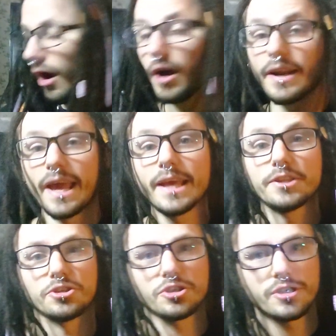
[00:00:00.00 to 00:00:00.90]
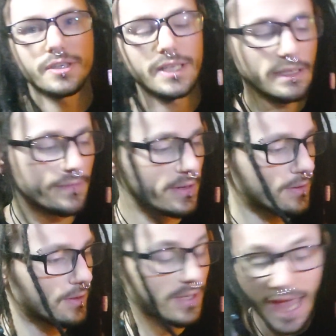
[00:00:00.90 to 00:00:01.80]
Unhinged,
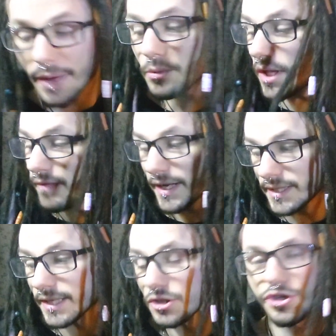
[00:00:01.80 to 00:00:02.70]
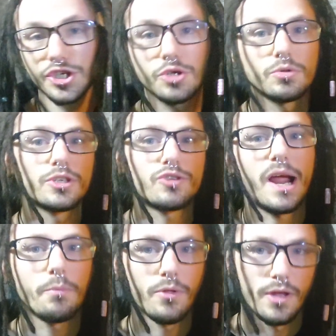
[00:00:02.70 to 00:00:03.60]
even. Can't believe I didn't shoot the
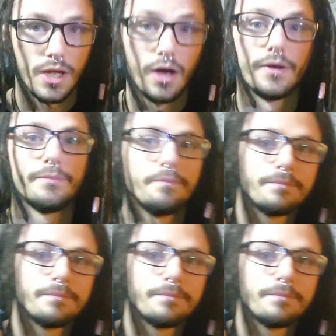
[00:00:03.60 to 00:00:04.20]
trap with a gun.